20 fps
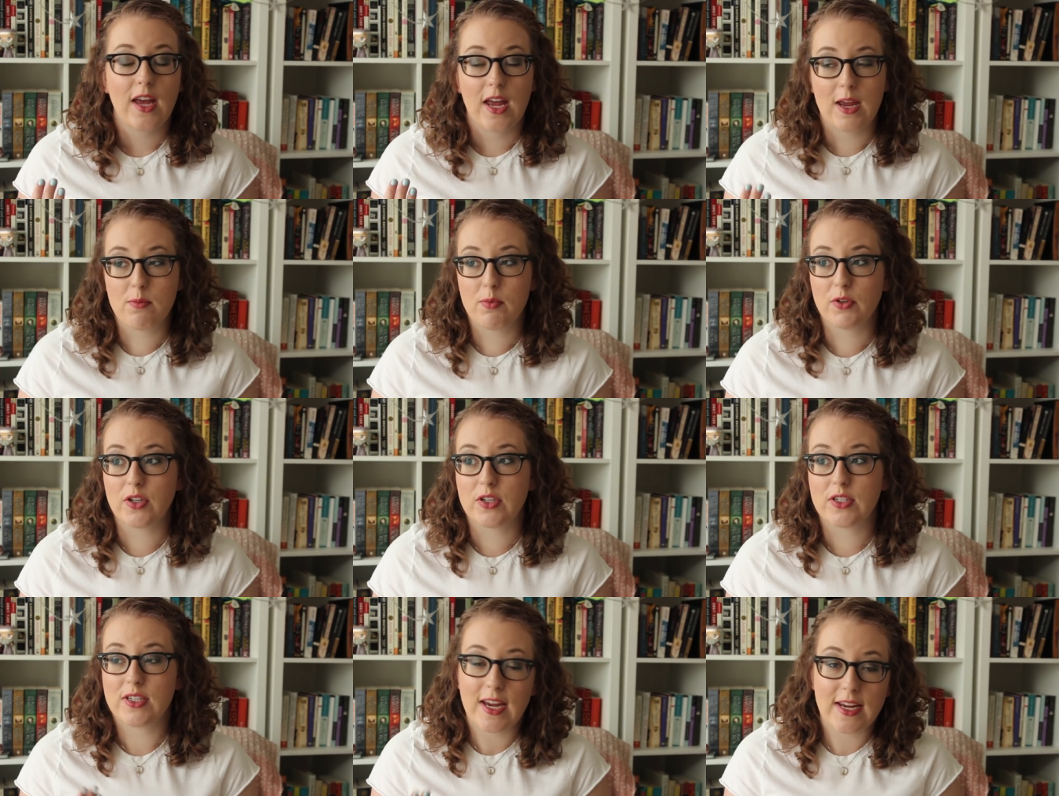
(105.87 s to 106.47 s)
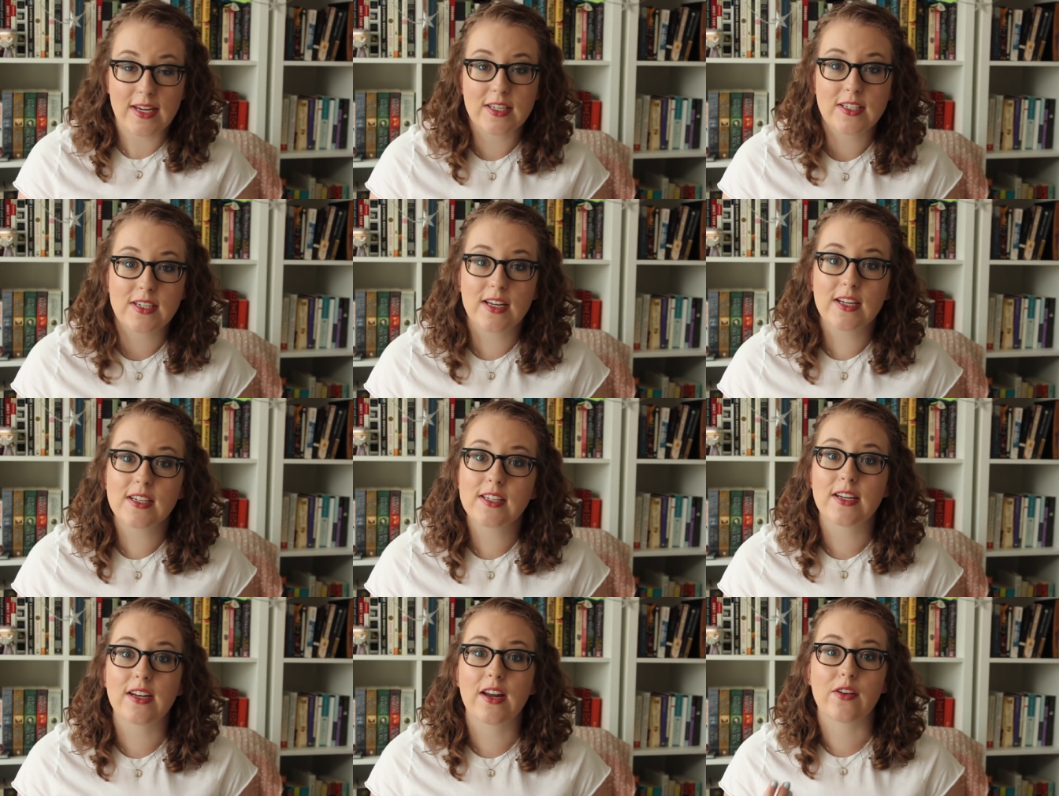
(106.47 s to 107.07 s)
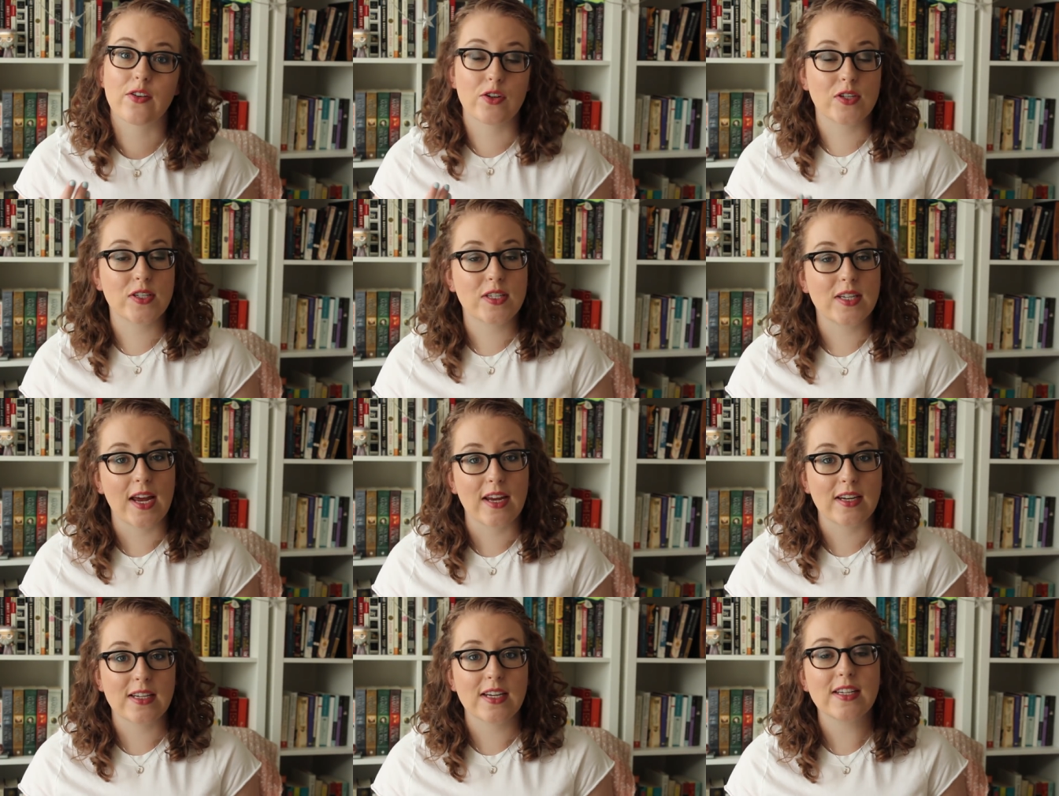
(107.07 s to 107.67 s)
able to taste it and
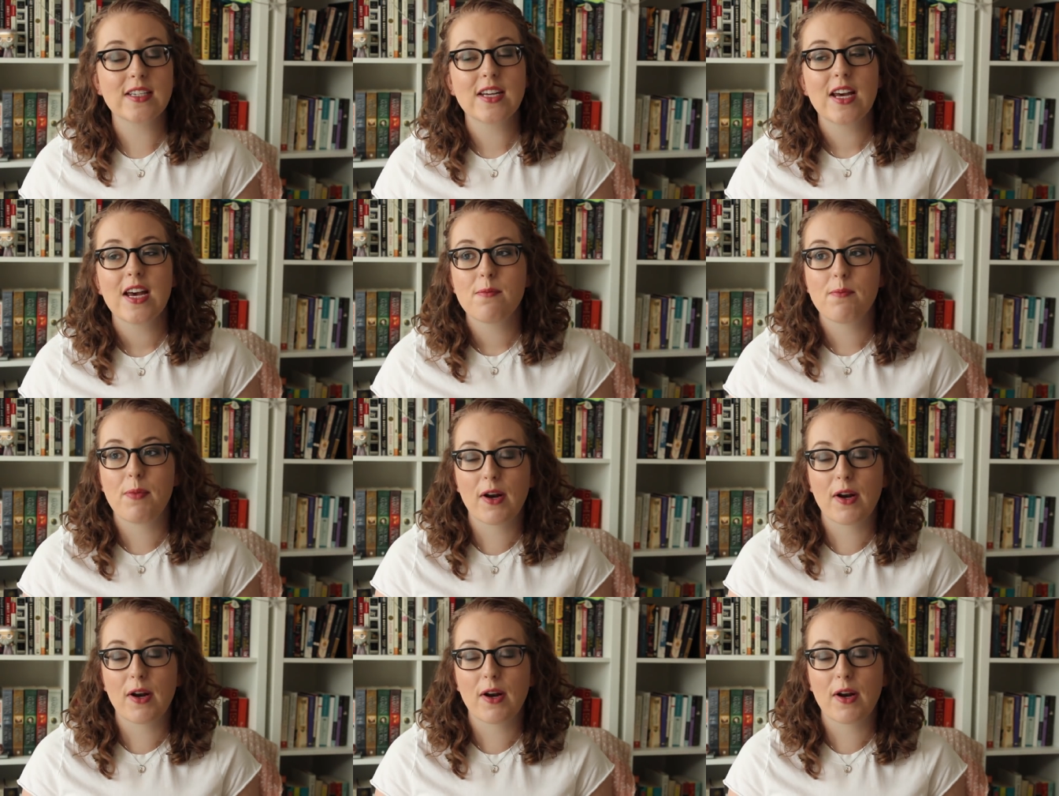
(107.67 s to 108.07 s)
understand it,